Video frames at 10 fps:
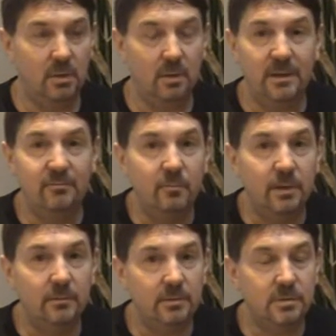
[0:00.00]
even when
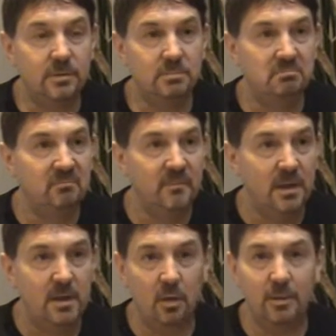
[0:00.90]
I was,
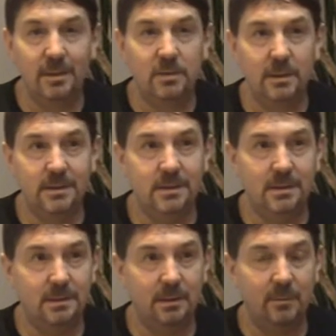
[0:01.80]
in my 20s, and I